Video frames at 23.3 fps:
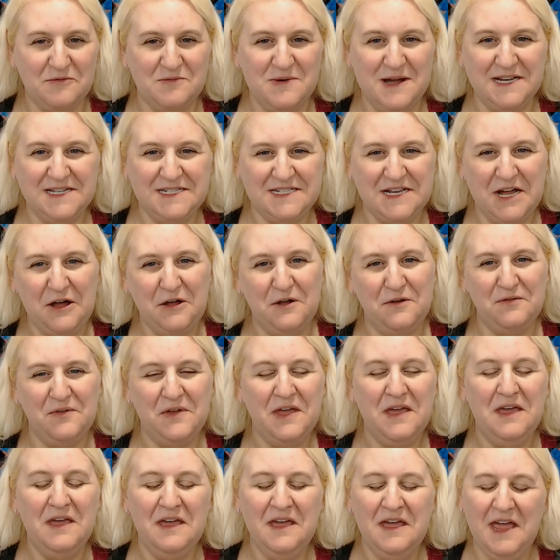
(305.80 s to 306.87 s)
myself
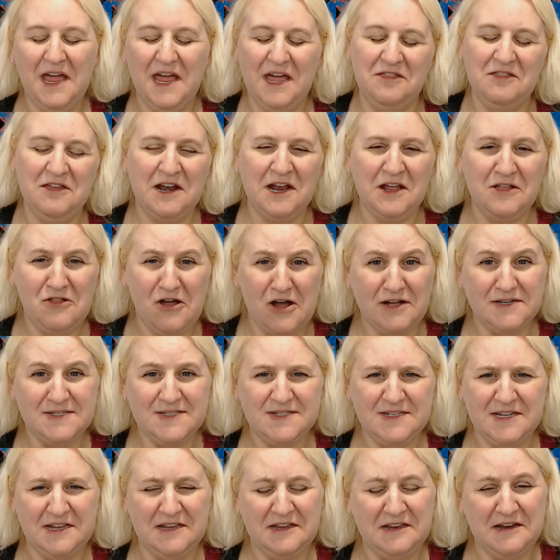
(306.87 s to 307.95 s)
and then I lost
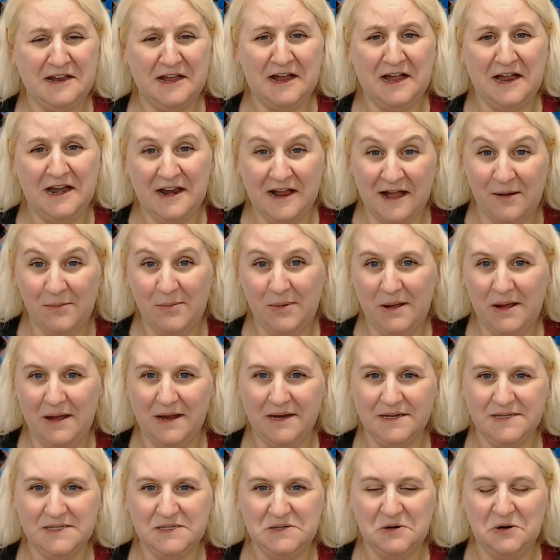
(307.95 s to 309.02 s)
it and I kind of got
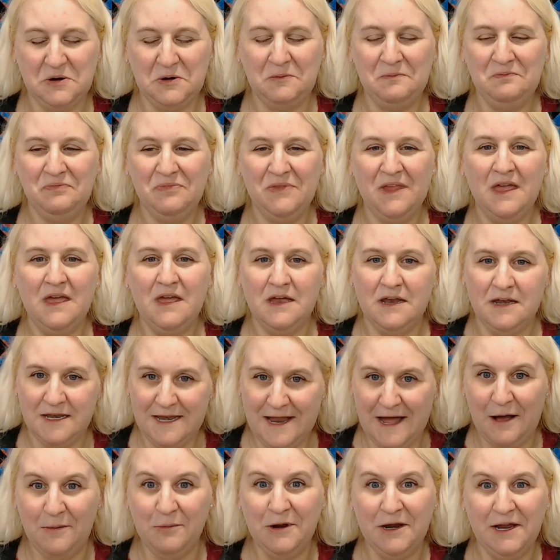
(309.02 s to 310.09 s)
behind. So
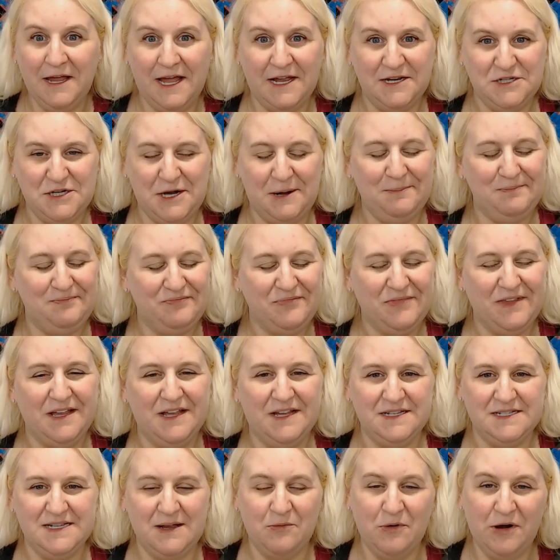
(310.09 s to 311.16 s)
now I'm going to catch up
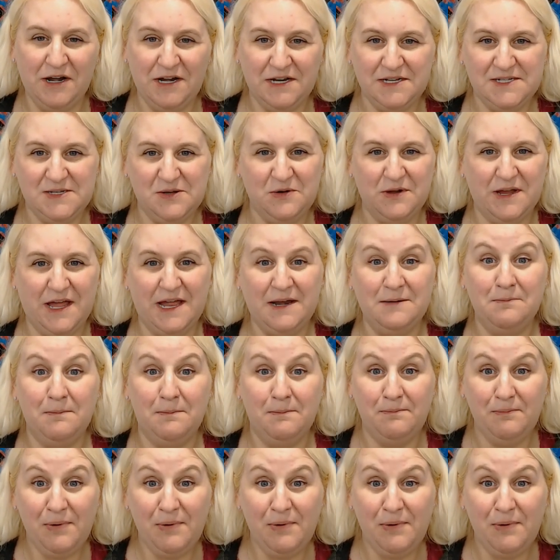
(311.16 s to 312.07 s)
because I'm ready to sew again.